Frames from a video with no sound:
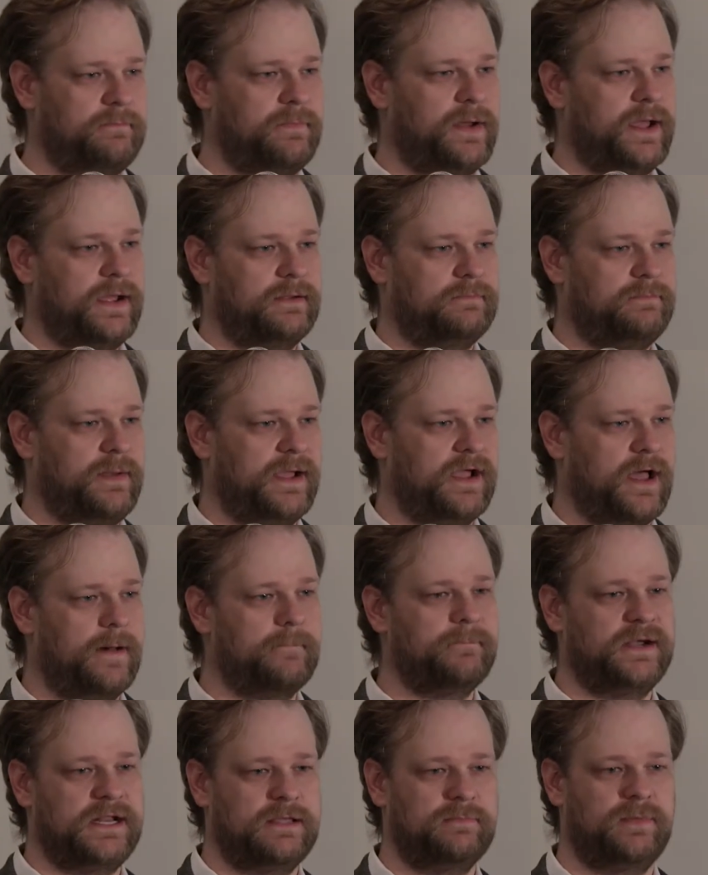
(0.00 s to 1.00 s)
by, by
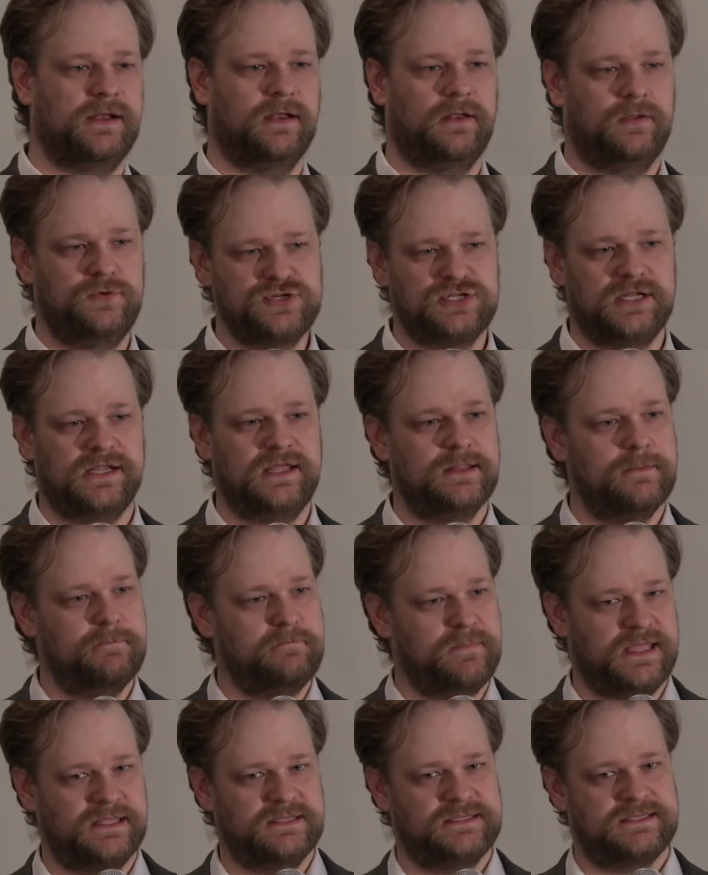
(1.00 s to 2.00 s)
company, but usually in the
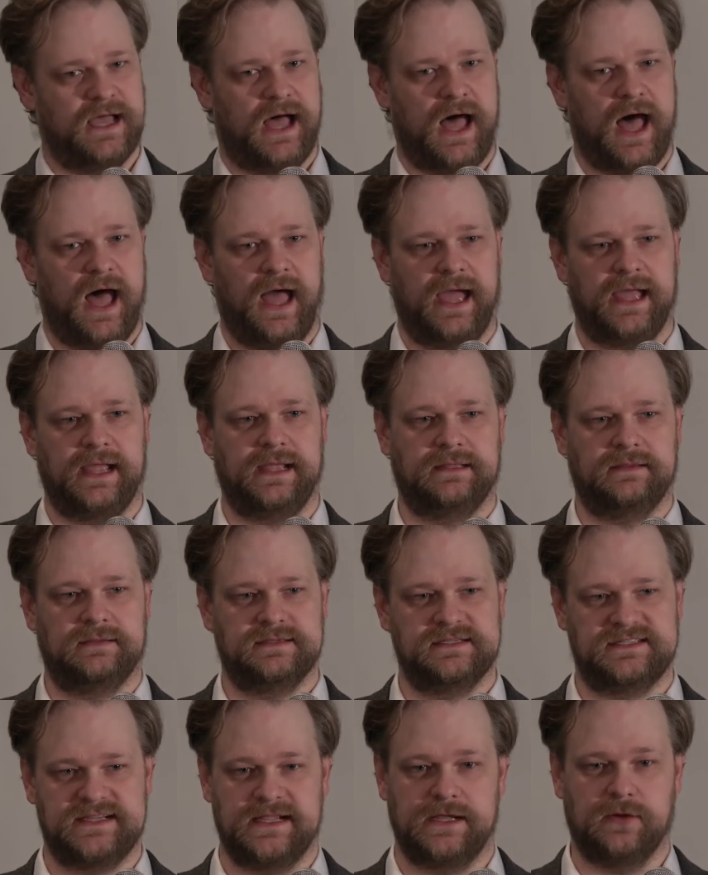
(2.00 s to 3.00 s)
mid to high
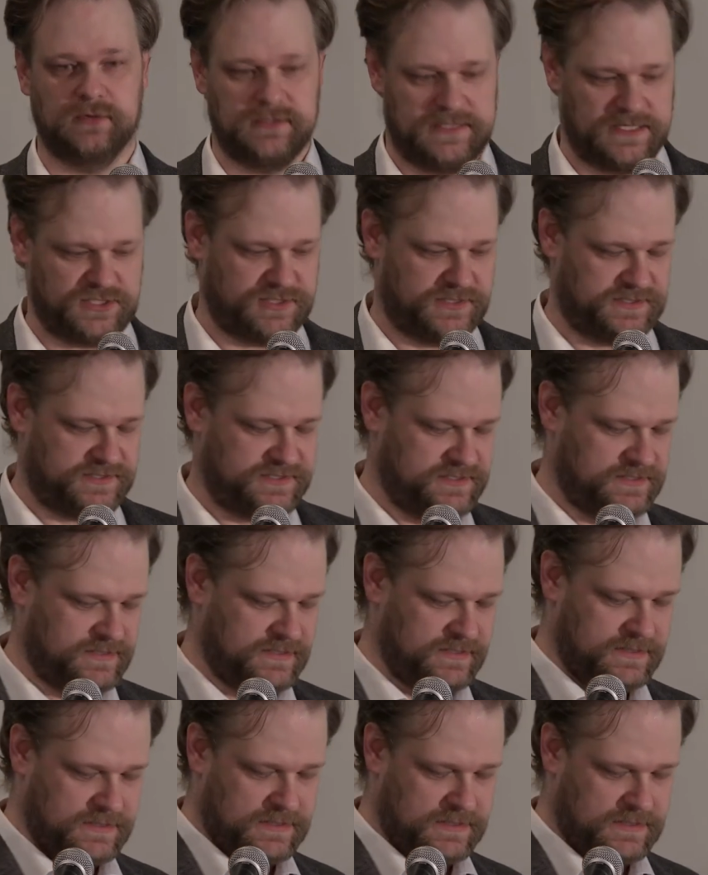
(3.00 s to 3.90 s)
single digits.